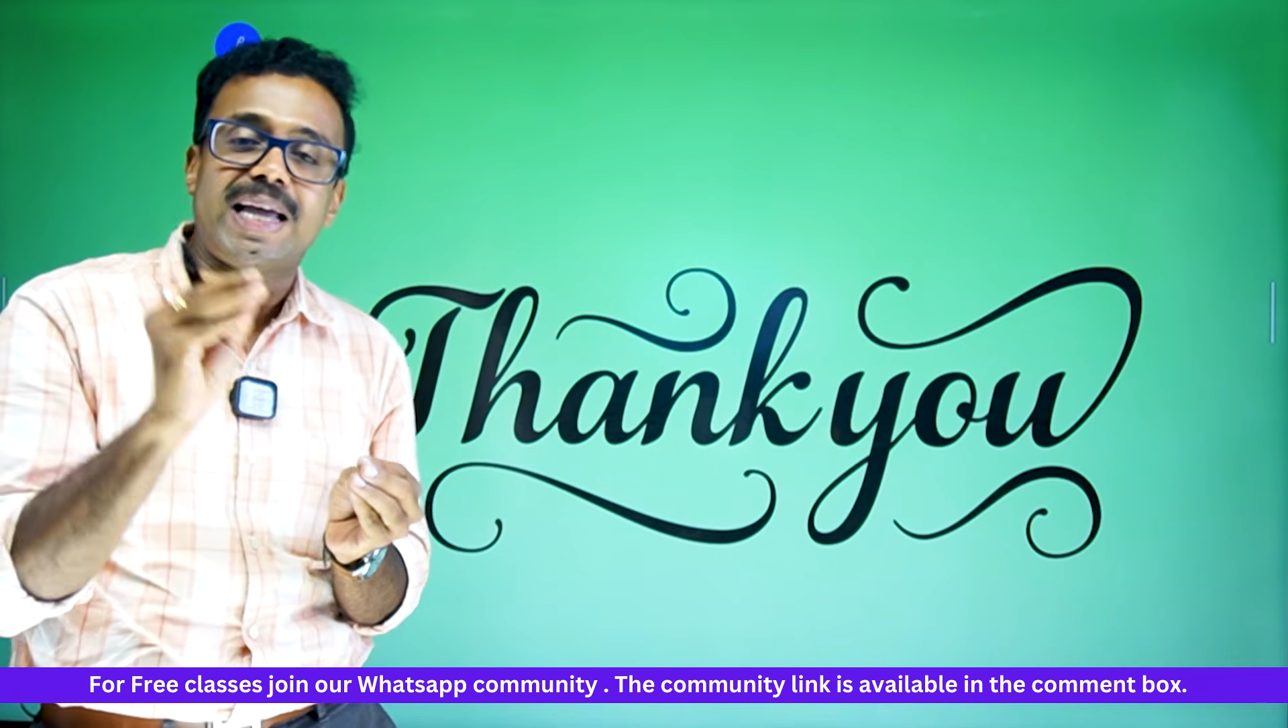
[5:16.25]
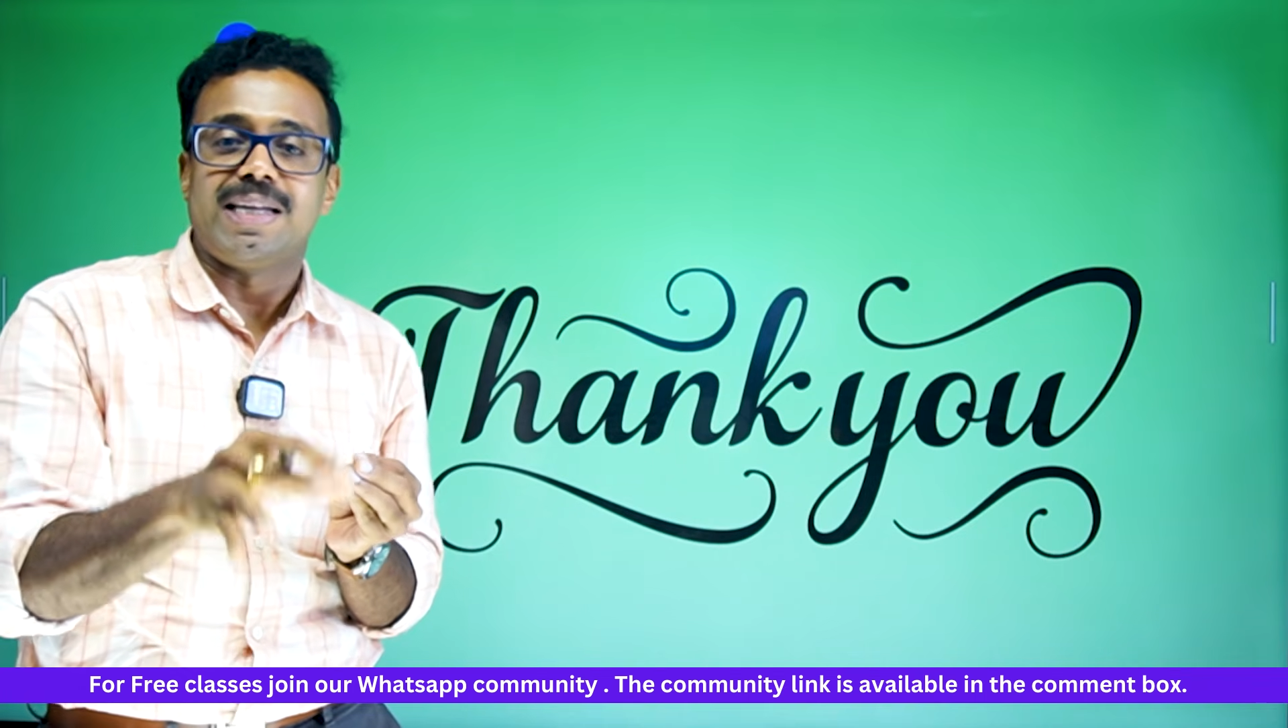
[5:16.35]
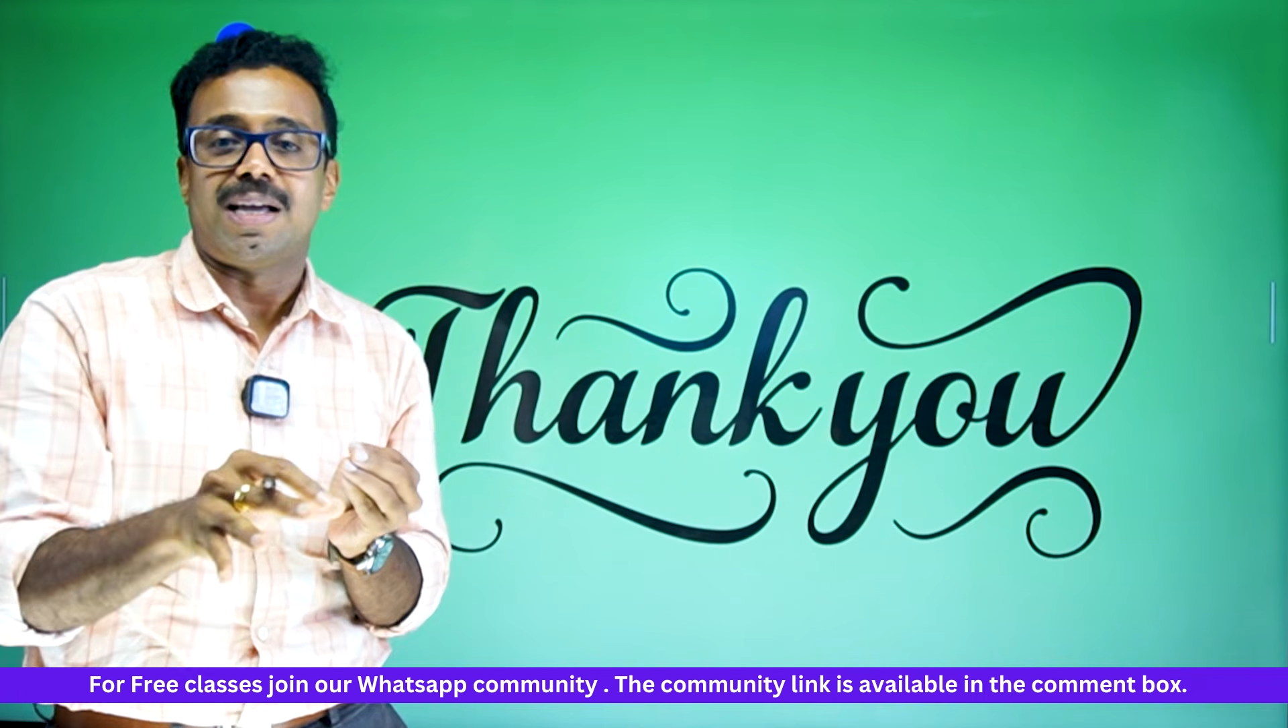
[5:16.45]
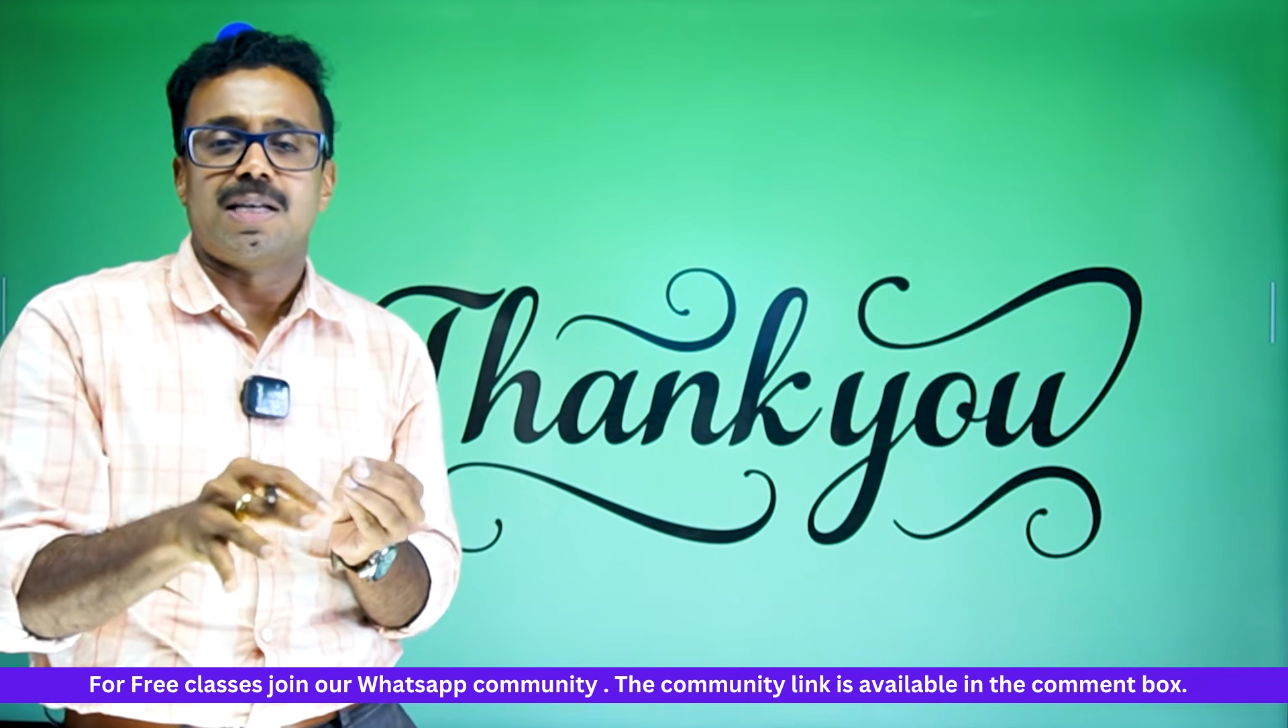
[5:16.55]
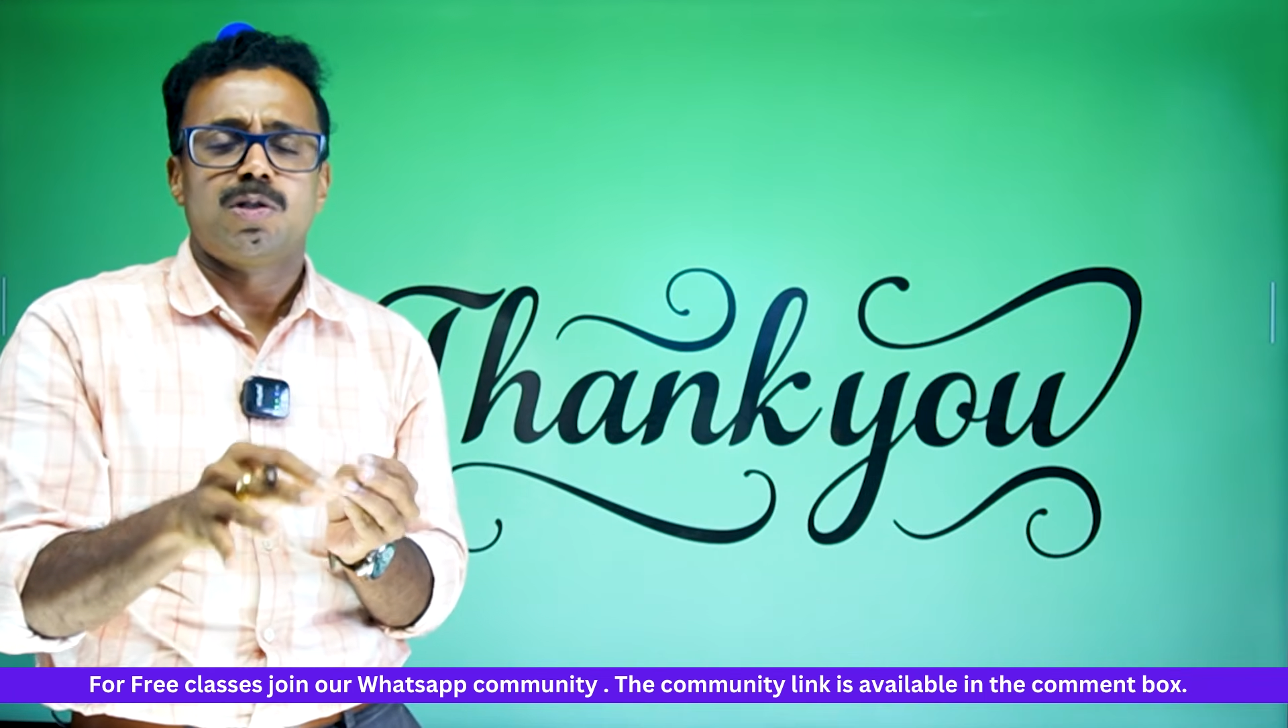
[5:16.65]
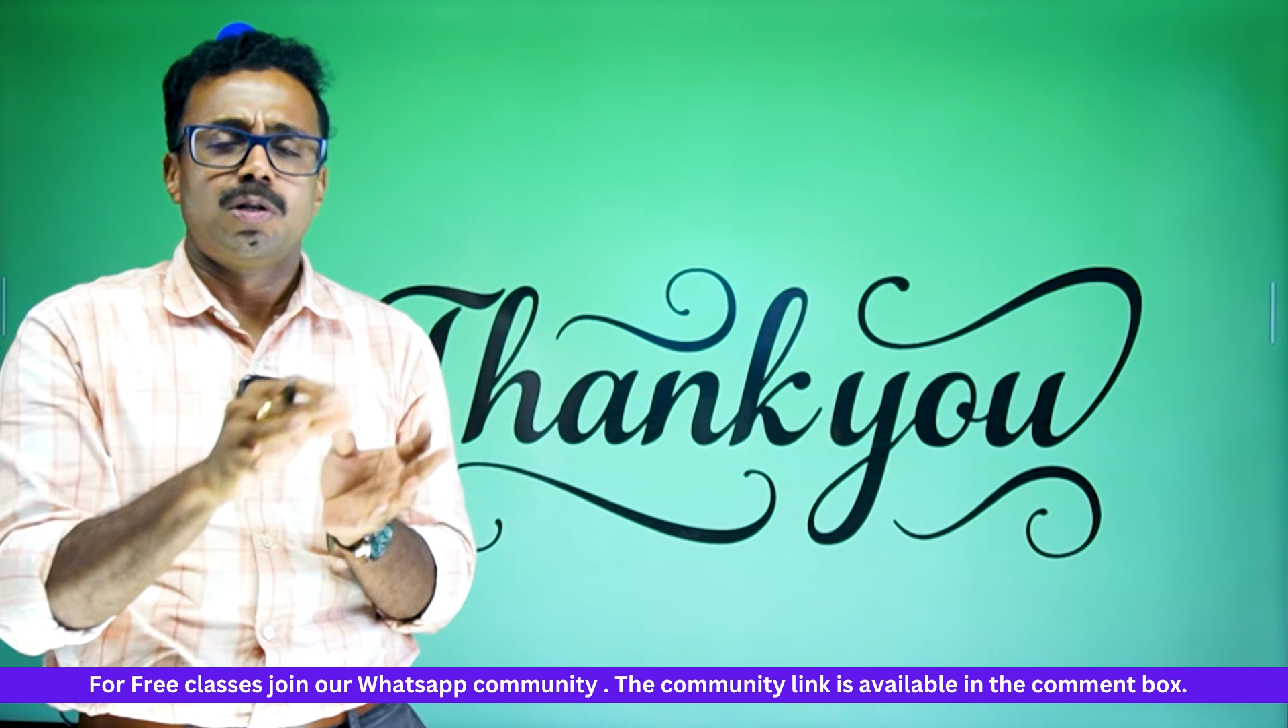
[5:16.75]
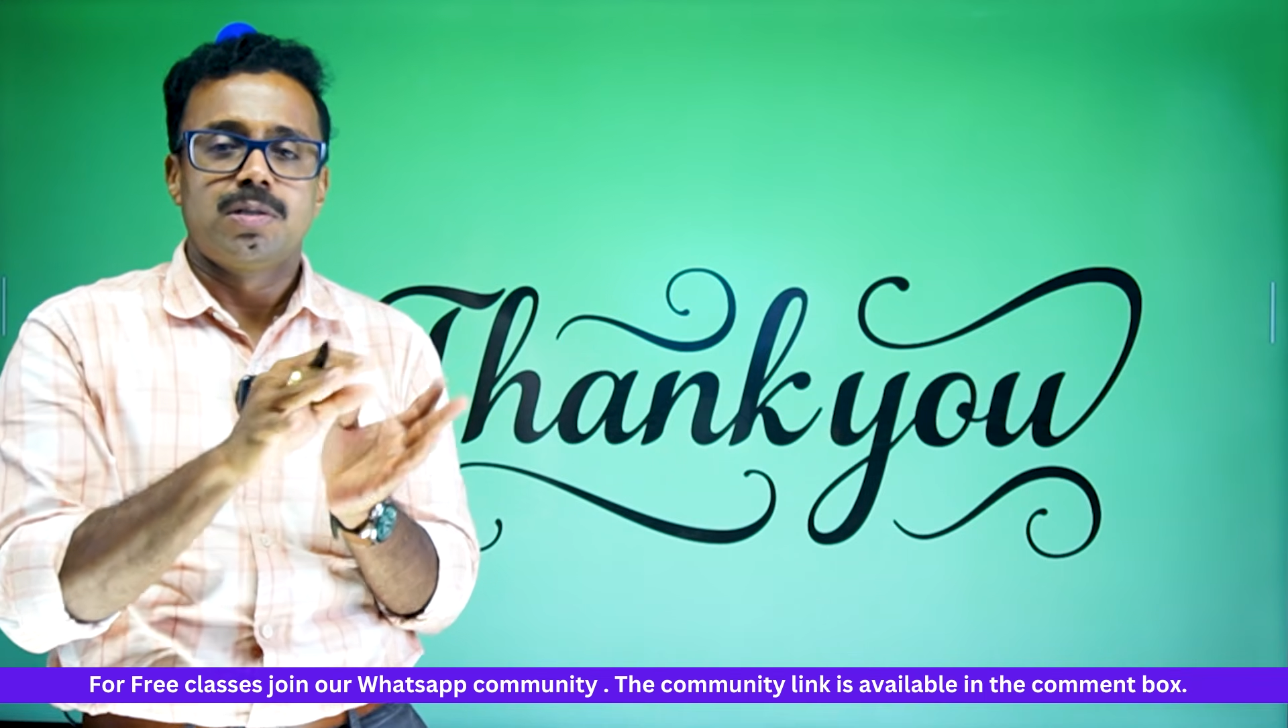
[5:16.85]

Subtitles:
areas.